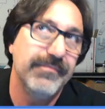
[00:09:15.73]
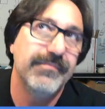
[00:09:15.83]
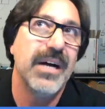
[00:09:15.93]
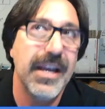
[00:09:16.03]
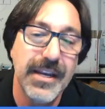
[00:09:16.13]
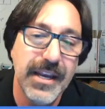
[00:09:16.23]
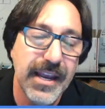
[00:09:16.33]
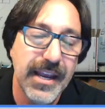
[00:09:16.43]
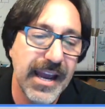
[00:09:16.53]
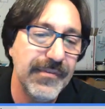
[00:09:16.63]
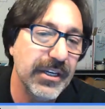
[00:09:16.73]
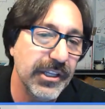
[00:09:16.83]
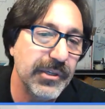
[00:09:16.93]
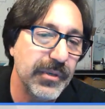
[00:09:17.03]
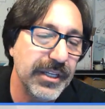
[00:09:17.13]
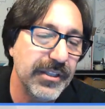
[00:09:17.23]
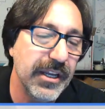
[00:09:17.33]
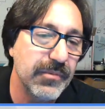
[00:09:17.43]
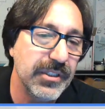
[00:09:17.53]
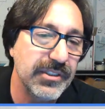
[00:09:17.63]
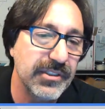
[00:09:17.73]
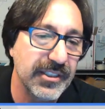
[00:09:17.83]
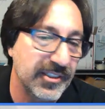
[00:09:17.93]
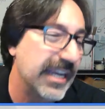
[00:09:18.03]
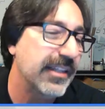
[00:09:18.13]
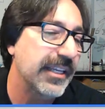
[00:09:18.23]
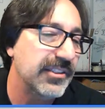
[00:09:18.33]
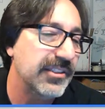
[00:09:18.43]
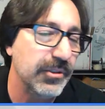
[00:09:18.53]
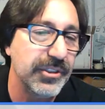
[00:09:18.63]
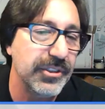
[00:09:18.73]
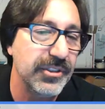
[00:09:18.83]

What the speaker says: by having a liquid that was a saline solution.